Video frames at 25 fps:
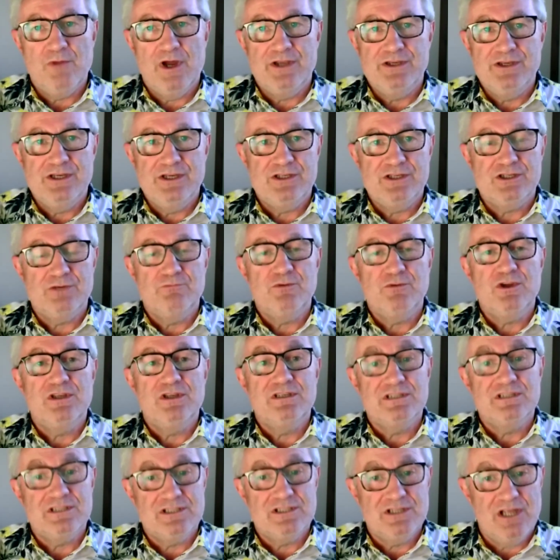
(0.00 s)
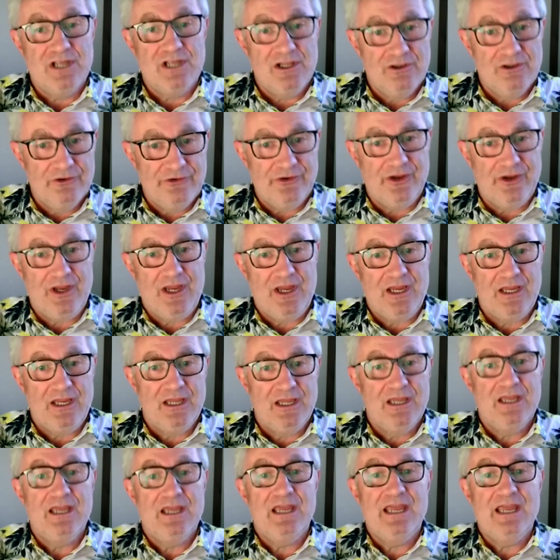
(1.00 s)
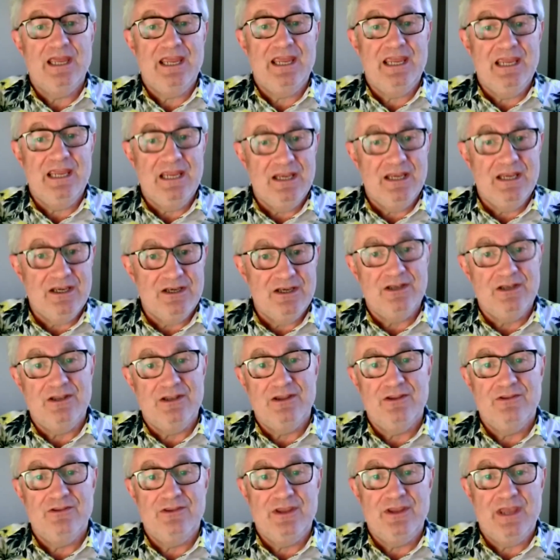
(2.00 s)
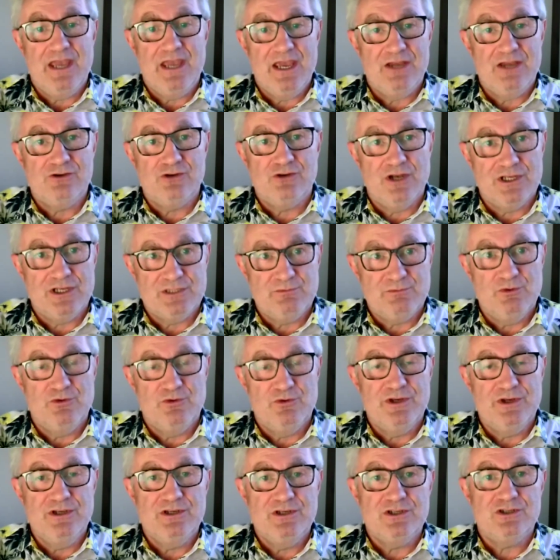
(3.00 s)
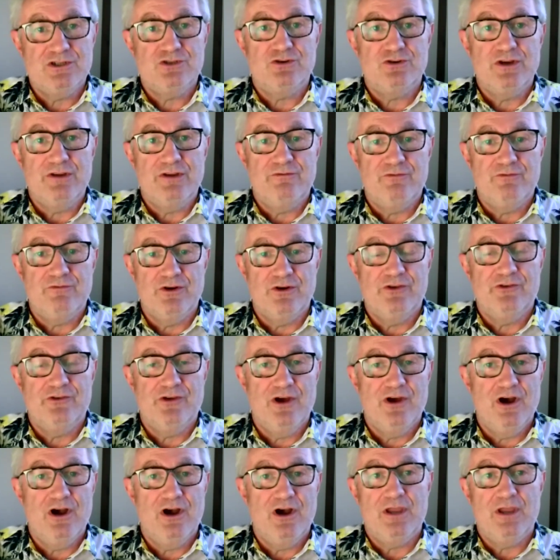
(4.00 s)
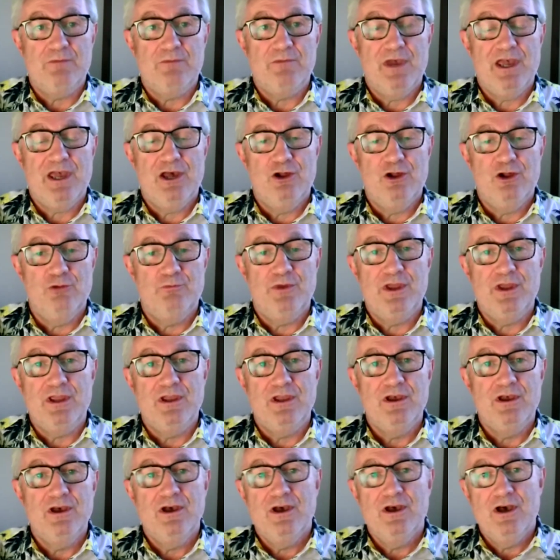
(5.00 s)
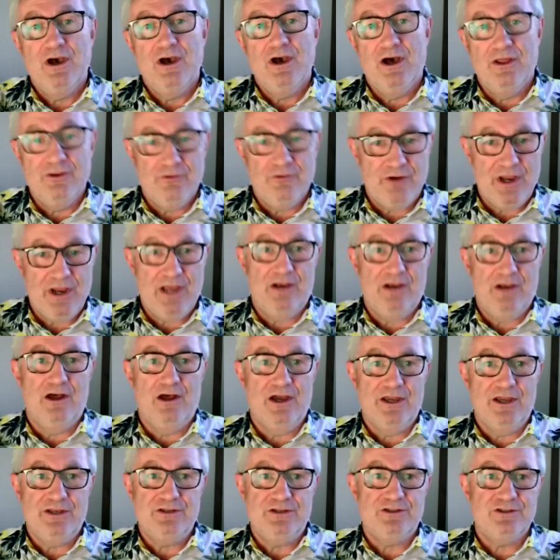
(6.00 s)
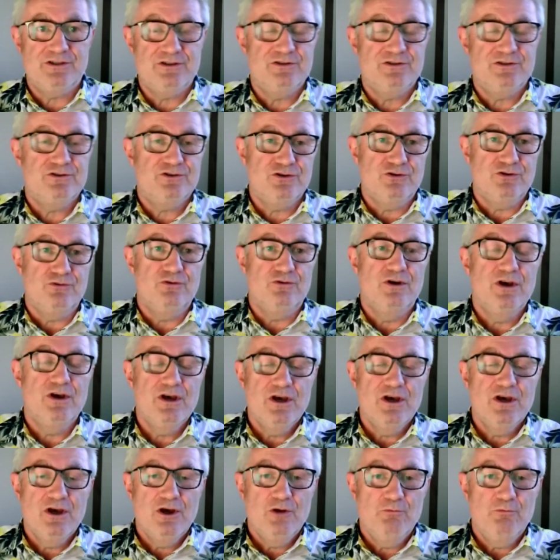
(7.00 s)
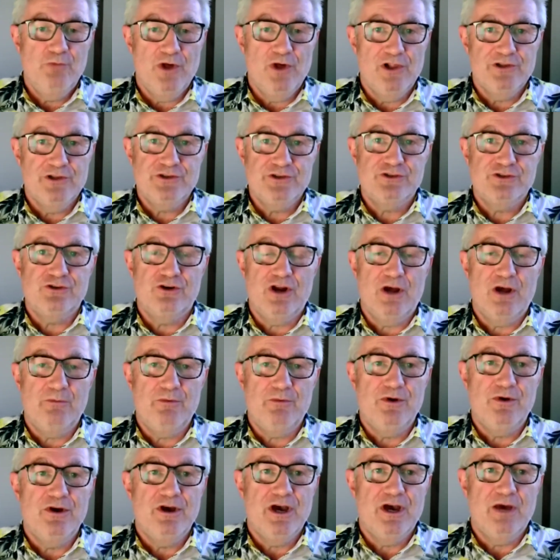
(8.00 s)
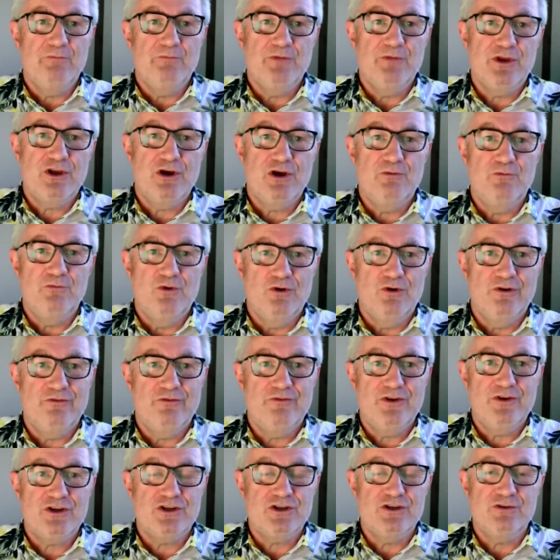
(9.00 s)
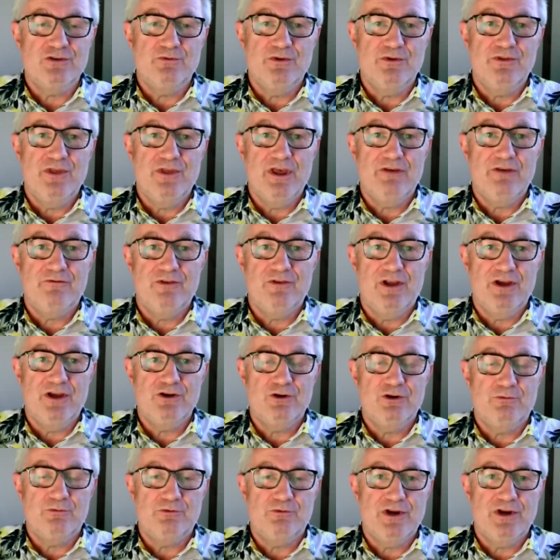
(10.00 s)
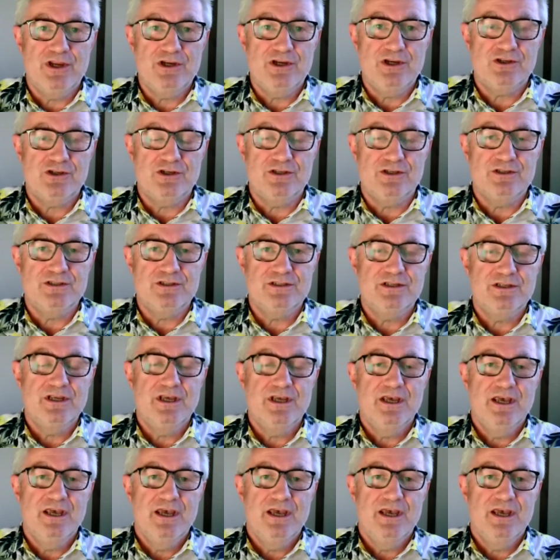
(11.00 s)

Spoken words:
did some consulting in the air transport industry for a time, helping other airlines to bolster up and become more efficient with their flight operations.